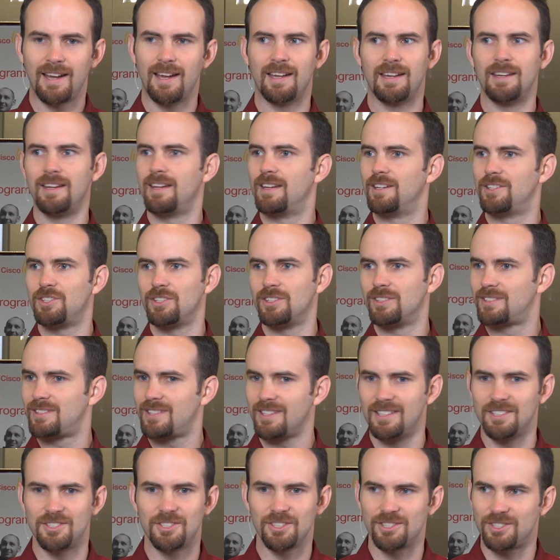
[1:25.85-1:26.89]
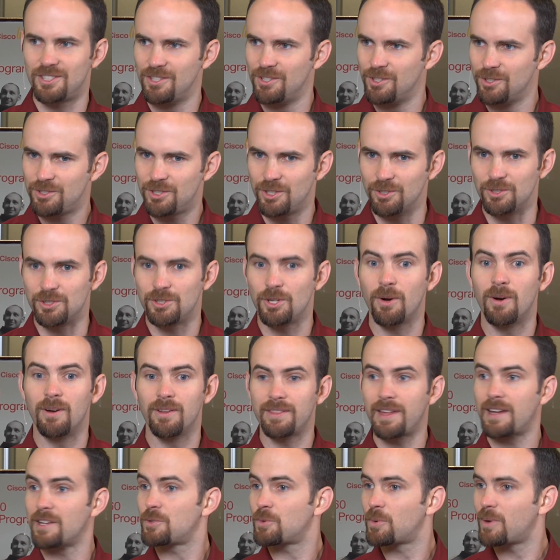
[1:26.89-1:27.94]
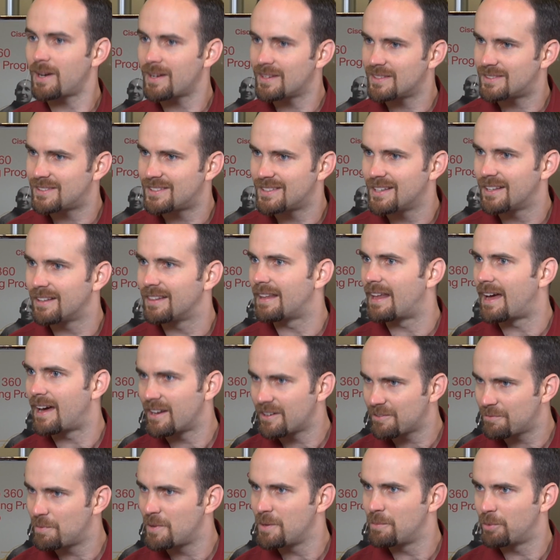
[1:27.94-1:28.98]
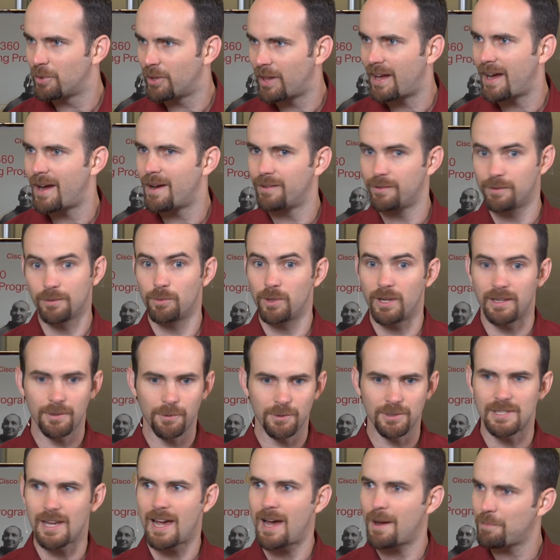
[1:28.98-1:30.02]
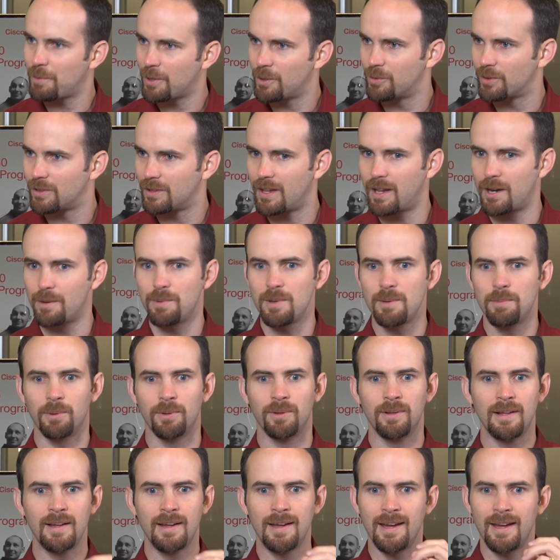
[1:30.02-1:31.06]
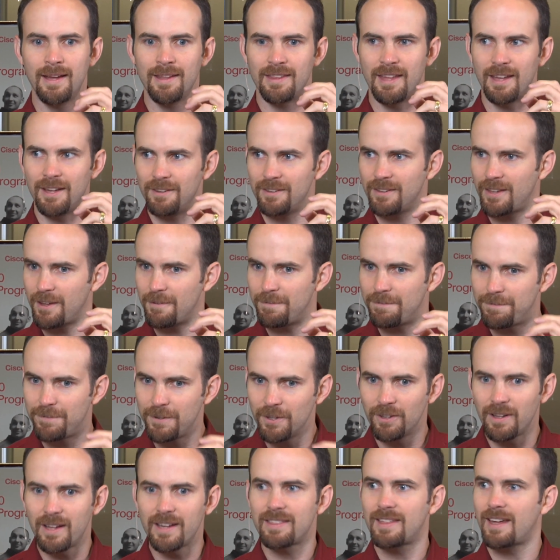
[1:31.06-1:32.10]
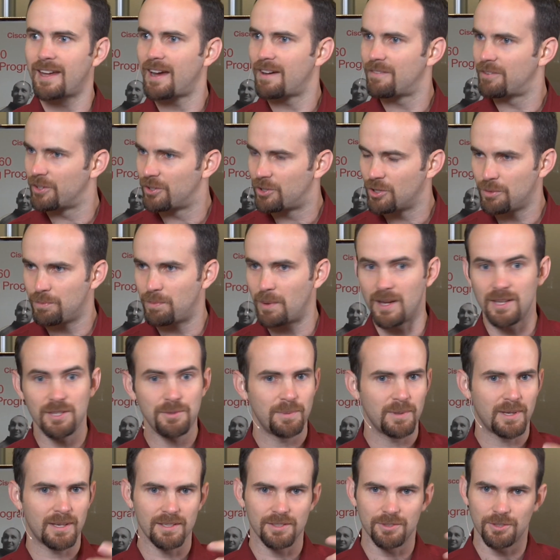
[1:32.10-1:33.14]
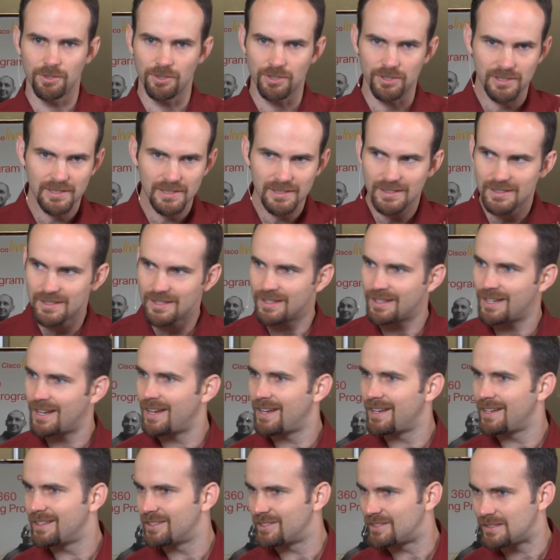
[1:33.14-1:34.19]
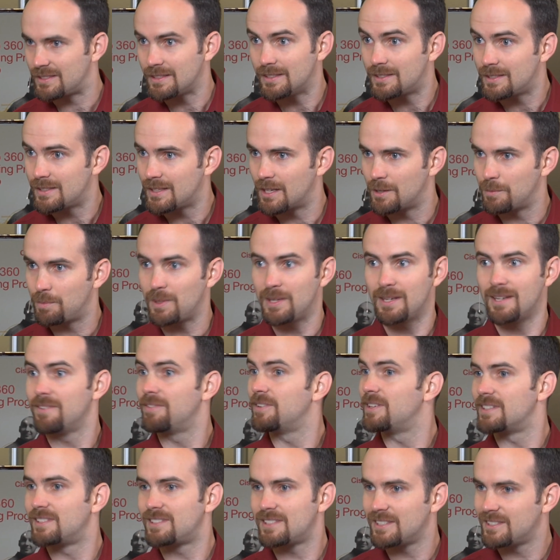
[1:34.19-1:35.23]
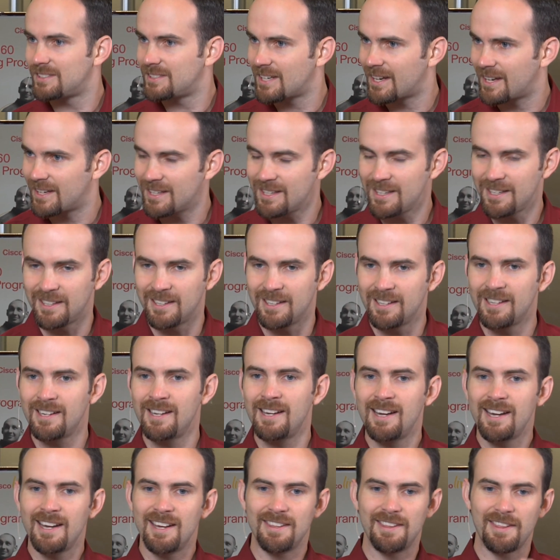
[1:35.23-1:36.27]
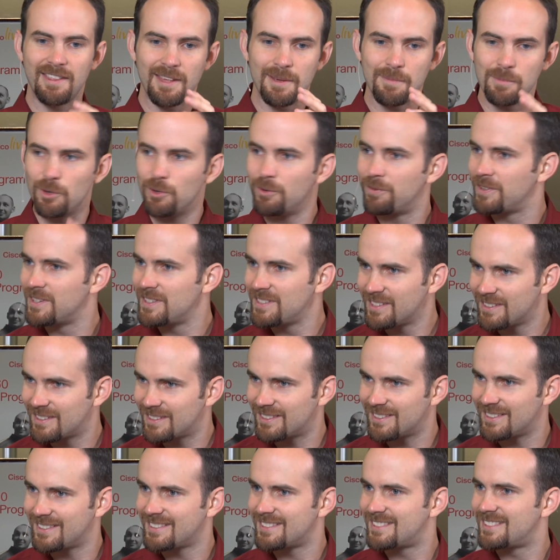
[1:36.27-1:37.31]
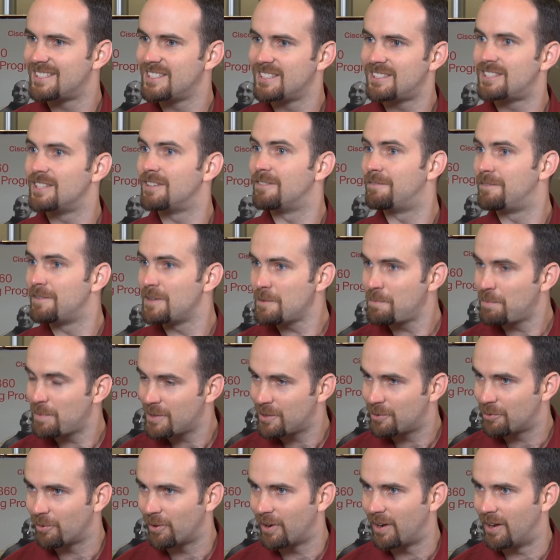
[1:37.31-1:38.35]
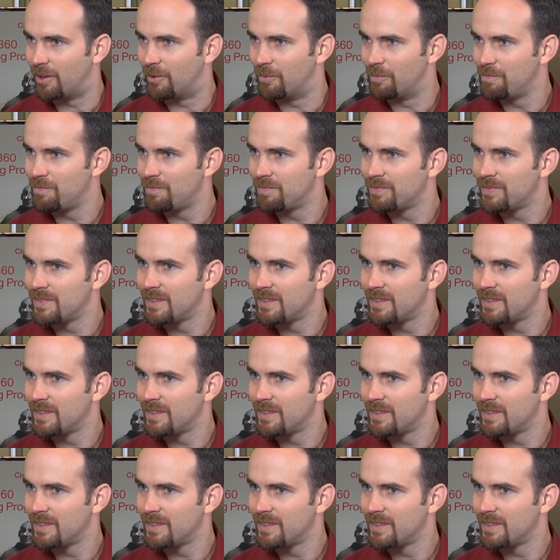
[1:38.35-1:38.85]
And it just nukes you. So that's what I see a lot of people what's happening with a lot of people. They feel like they have a good base because they're a CCNA, a CCNP, even a CCIE, and then they move into the CCVP realm,